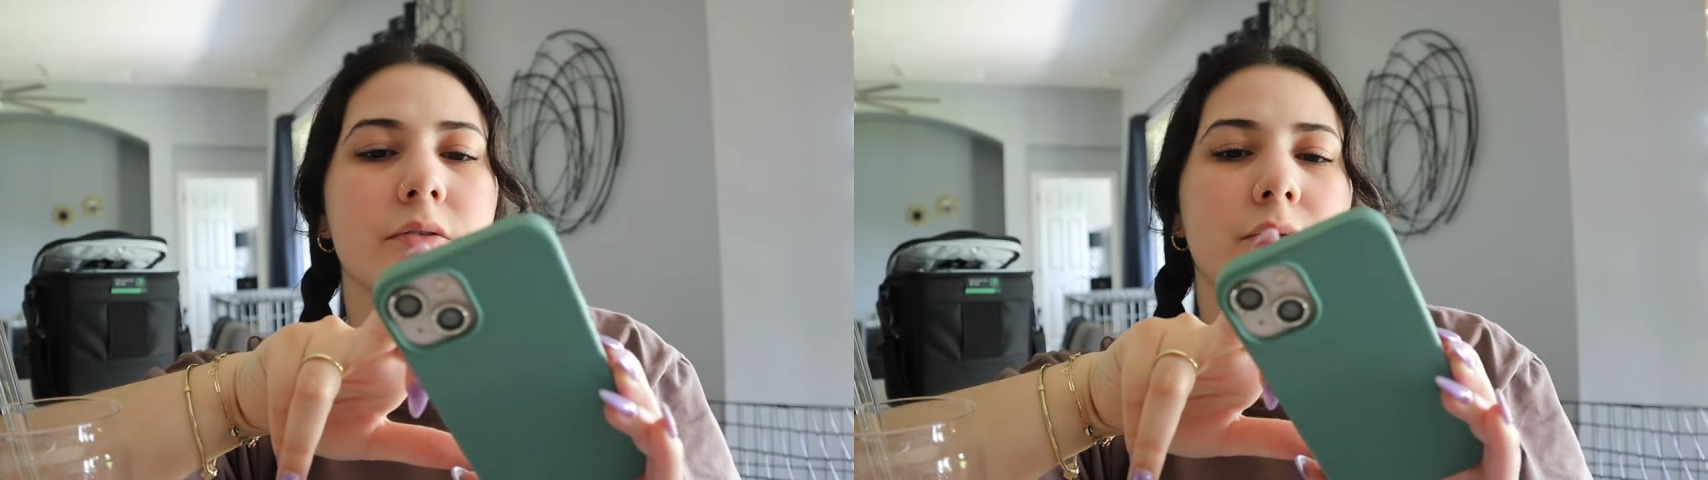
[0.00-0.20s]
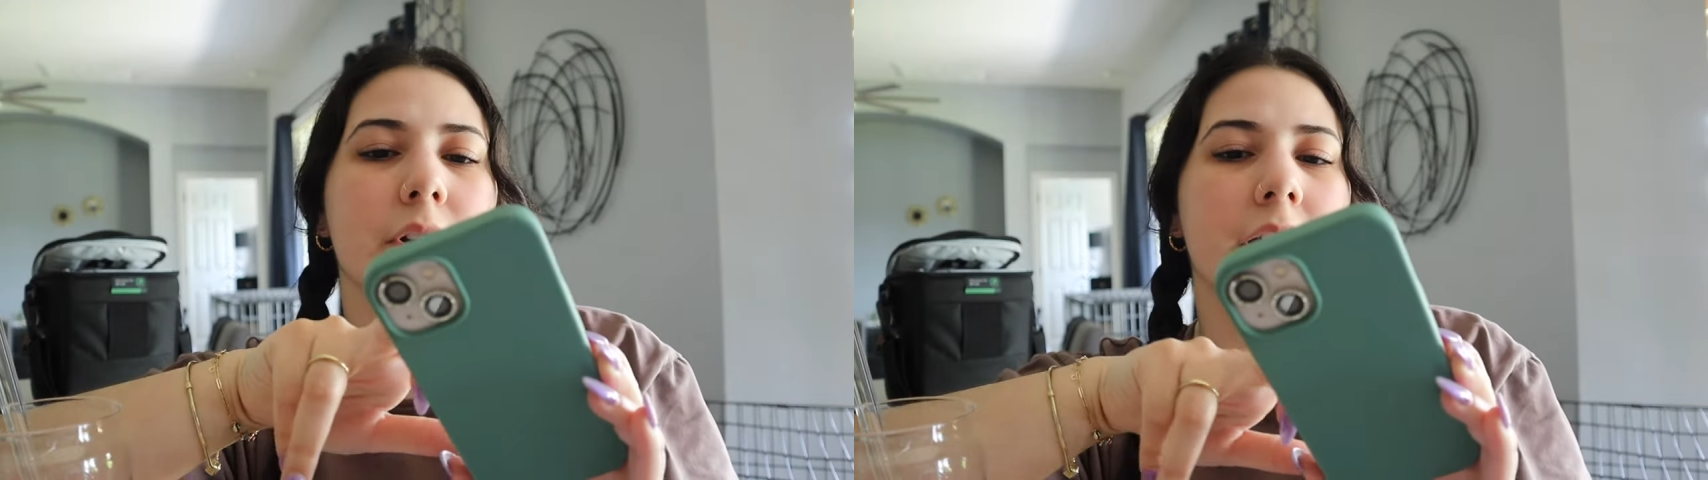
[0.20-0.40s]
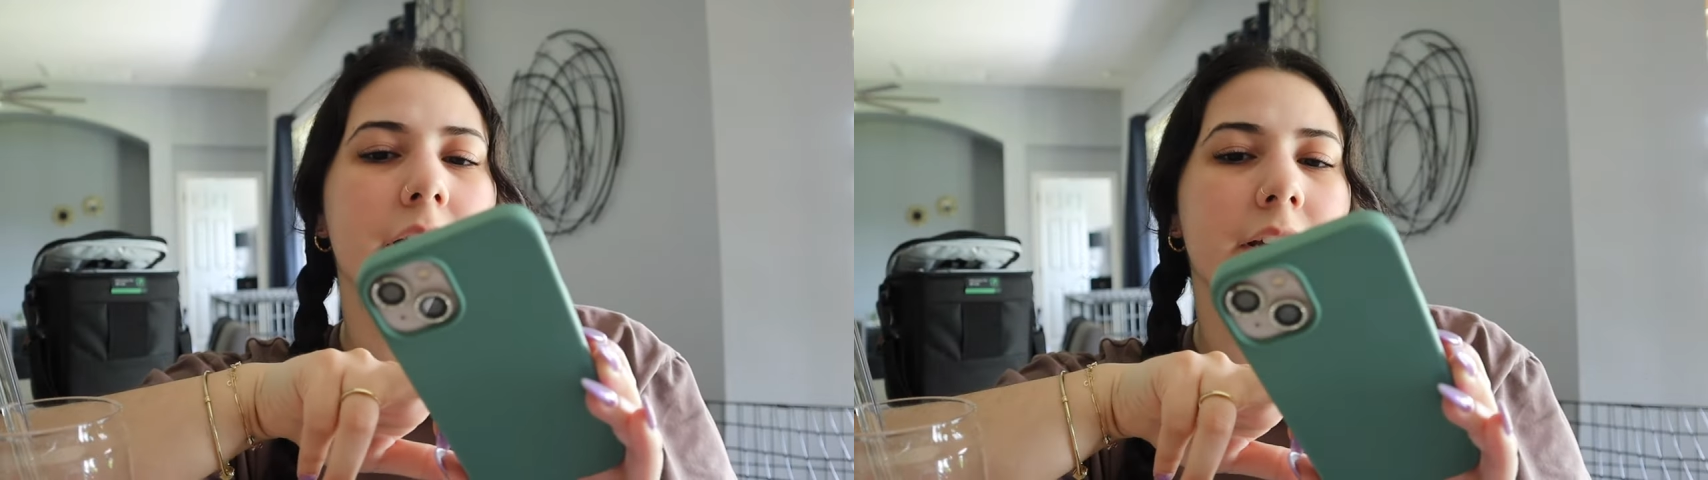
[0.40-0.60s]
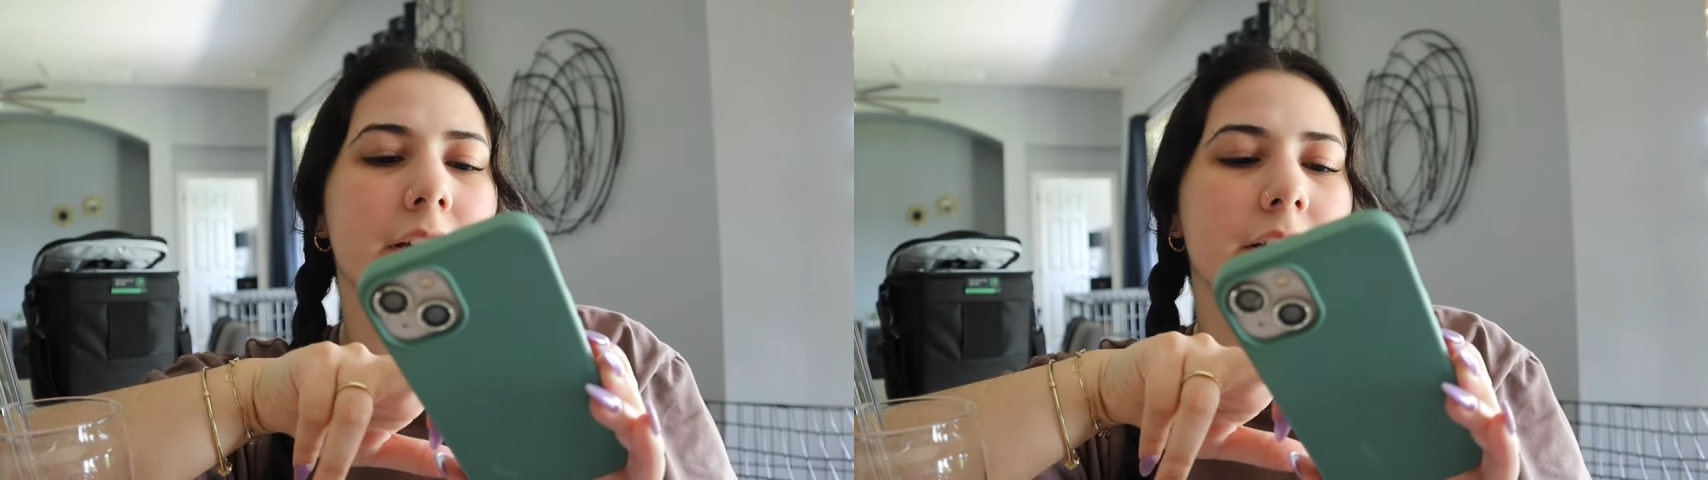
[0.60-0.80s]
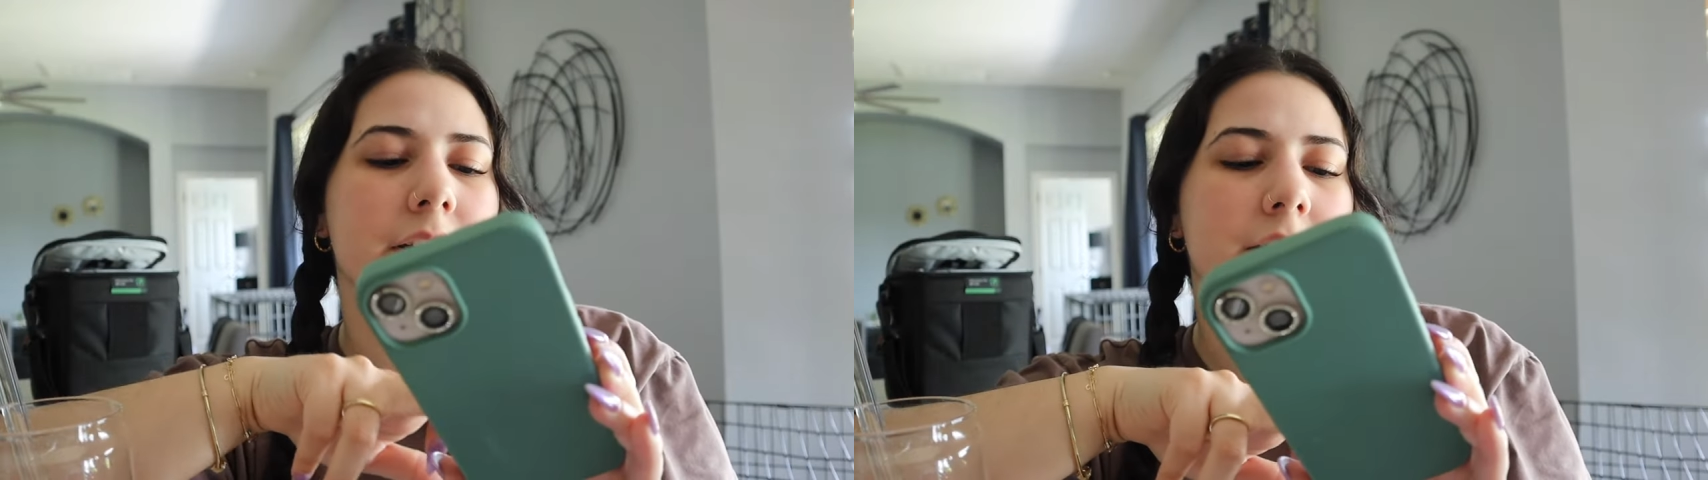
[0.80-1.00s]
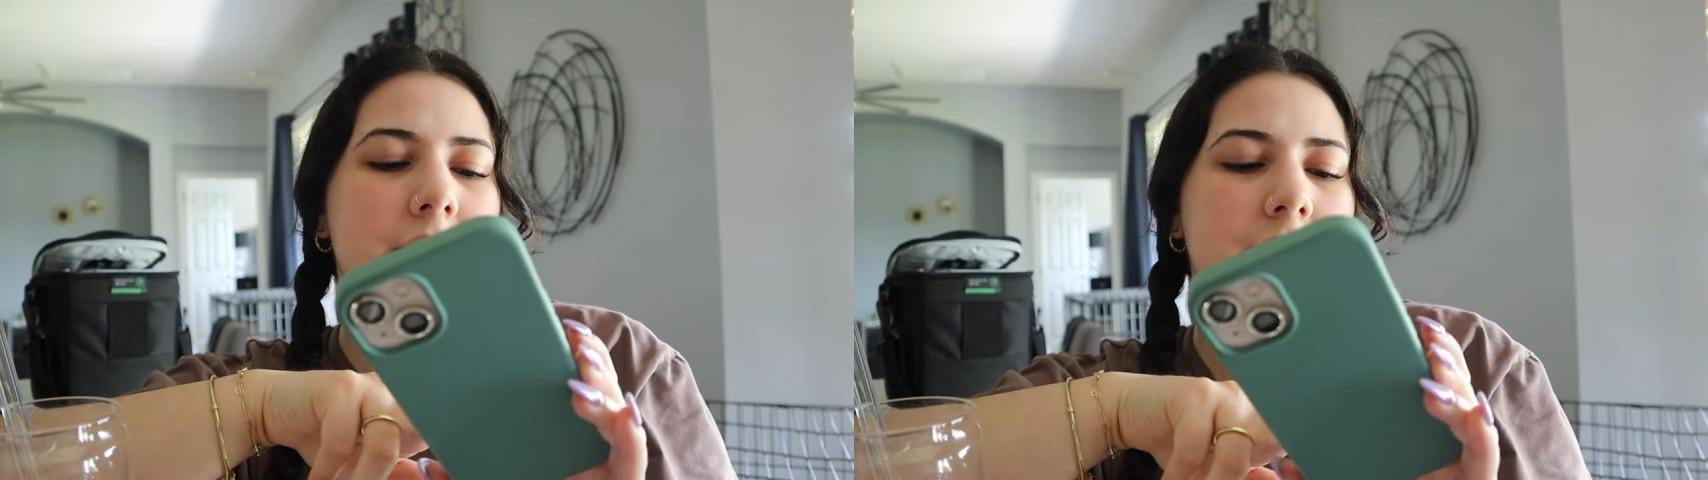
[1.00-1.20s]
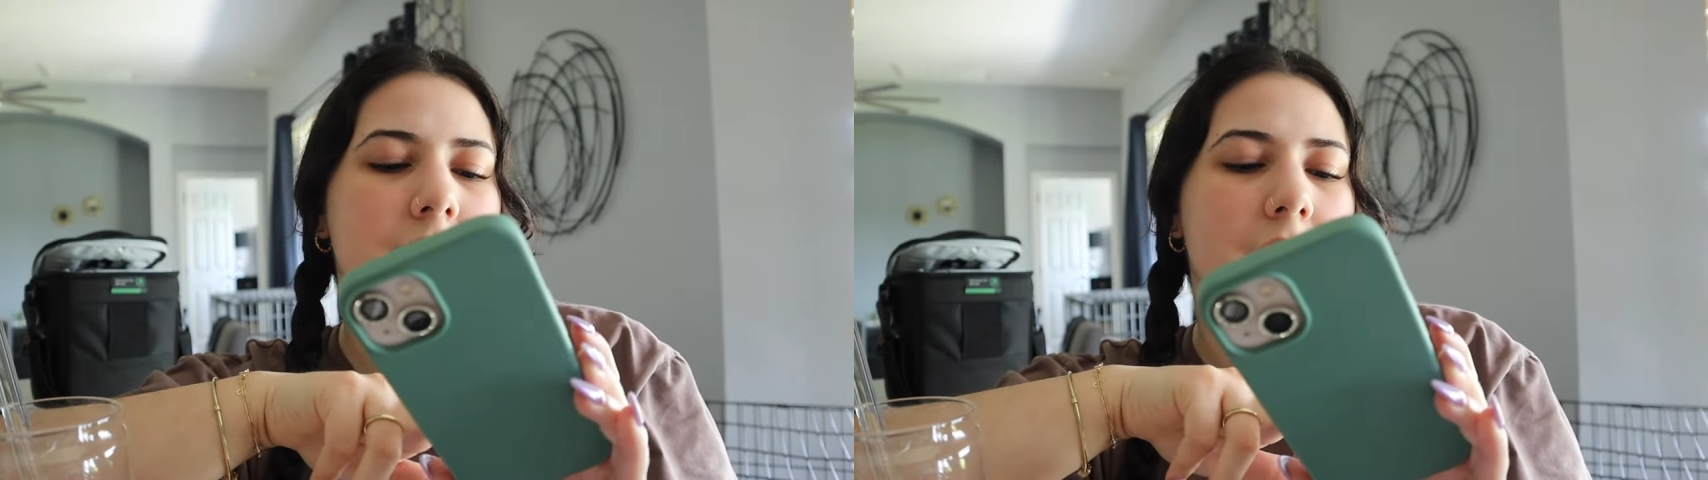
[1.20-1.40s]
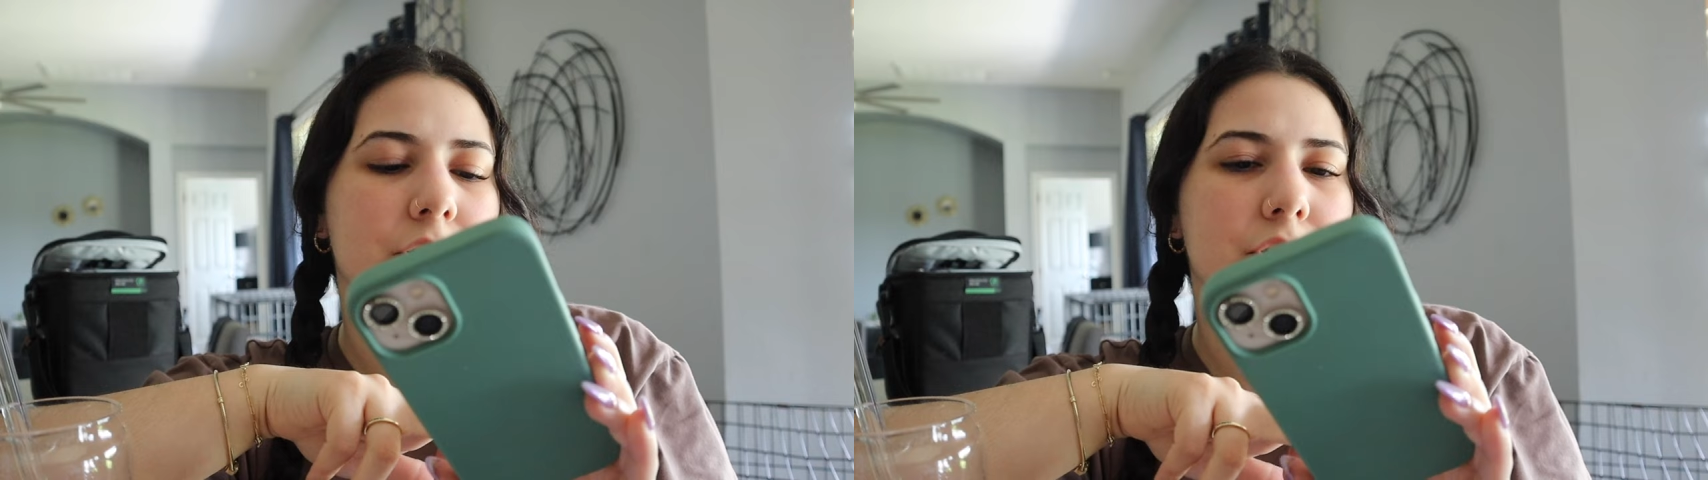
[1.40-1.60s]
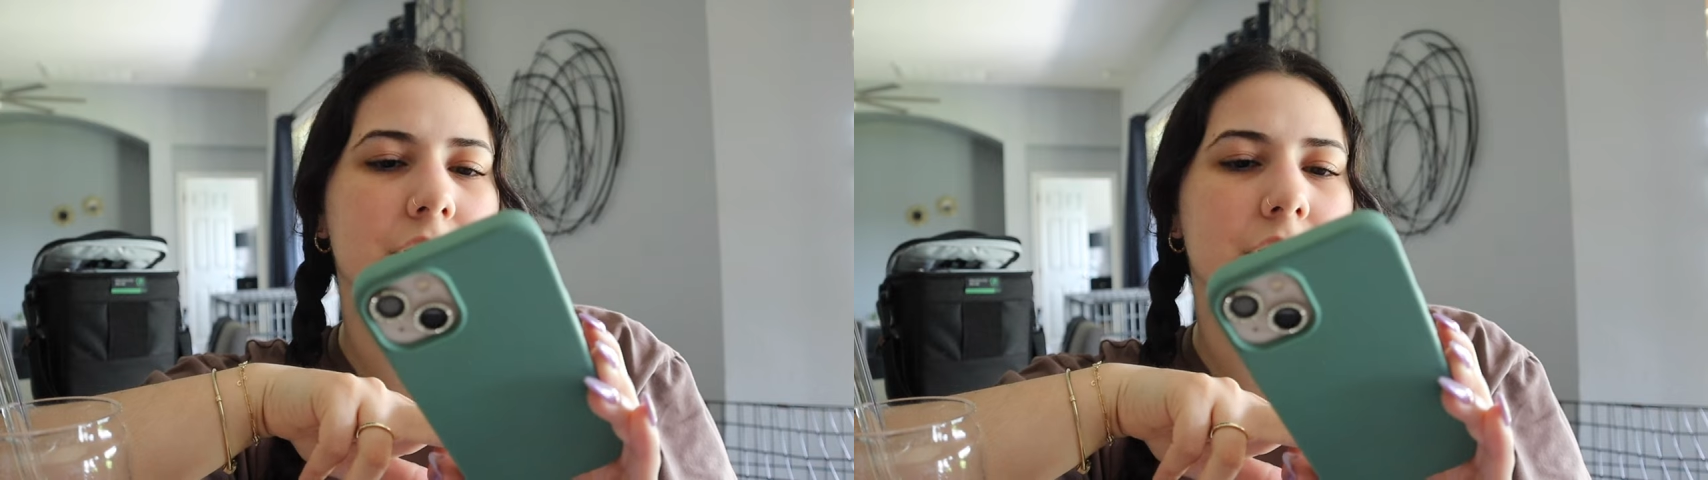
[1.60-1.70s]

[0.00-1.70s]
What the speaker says: read slash